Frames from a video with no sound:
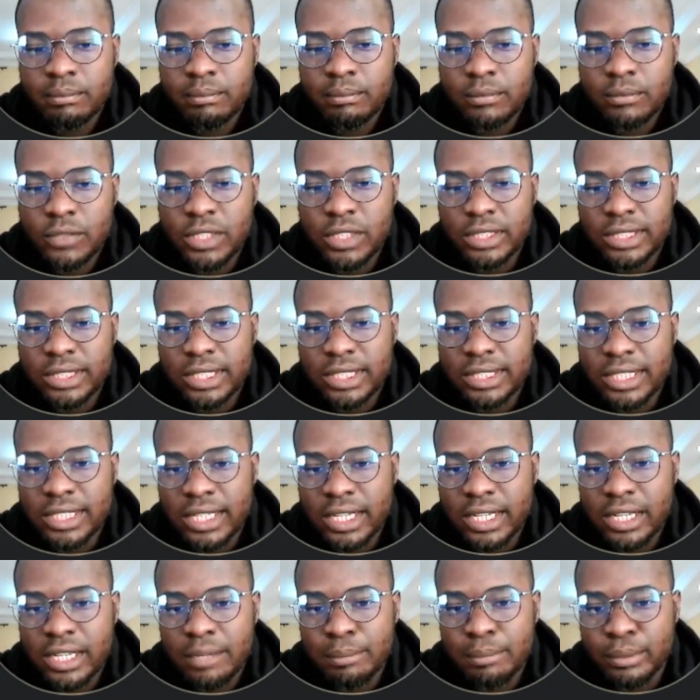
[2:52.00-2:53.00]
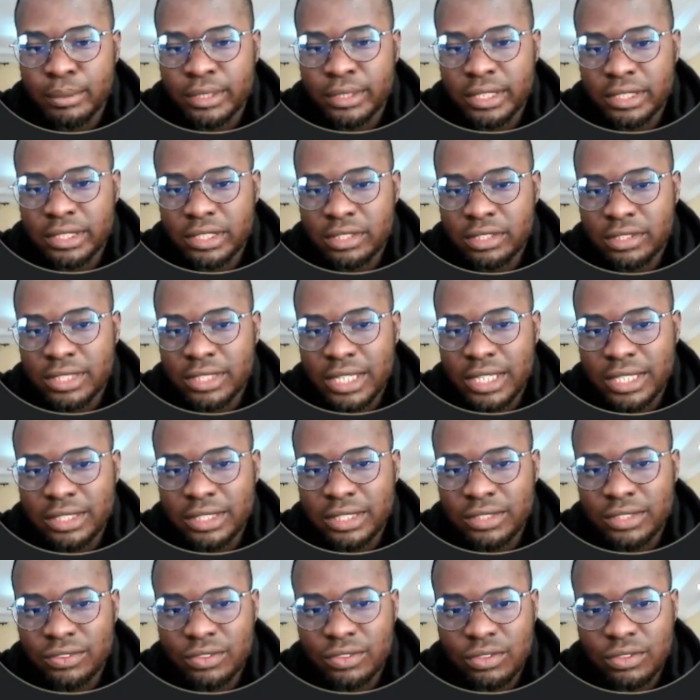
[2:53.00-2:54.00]
So it says here are potential
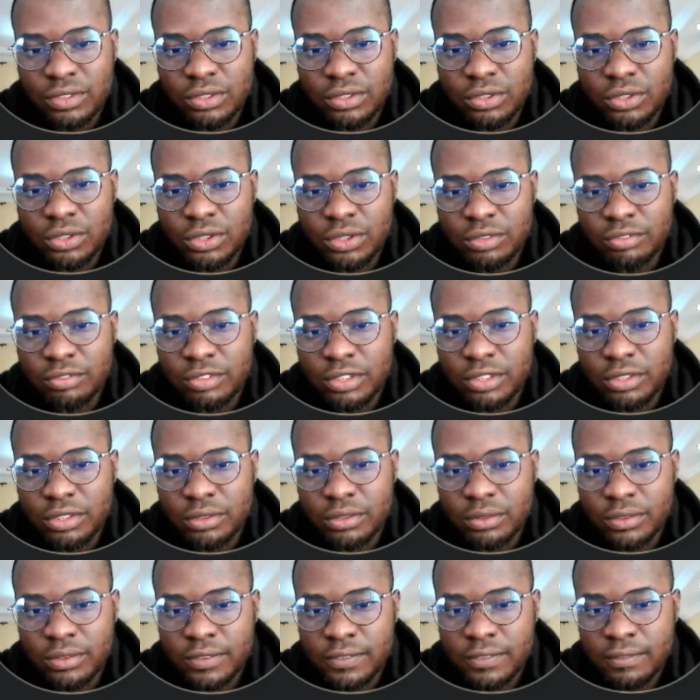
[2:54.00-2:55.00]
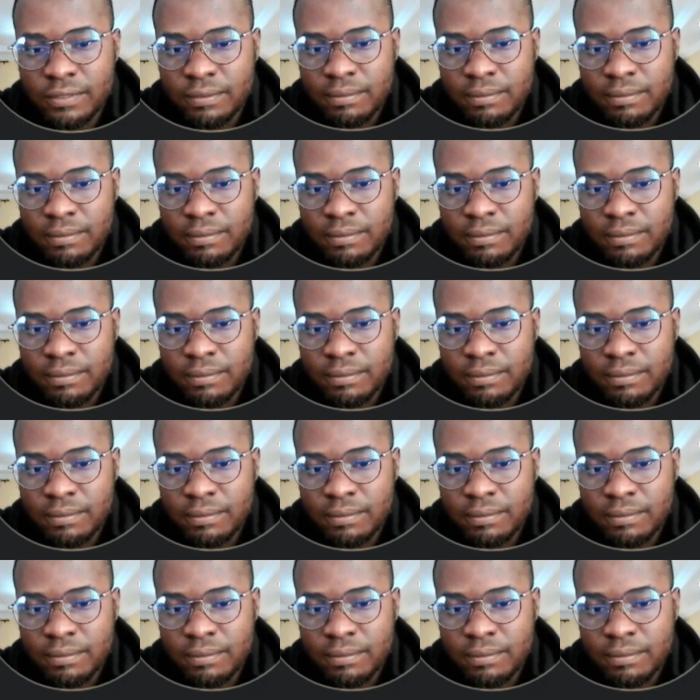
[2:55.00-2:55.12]
tags for YouTube videos.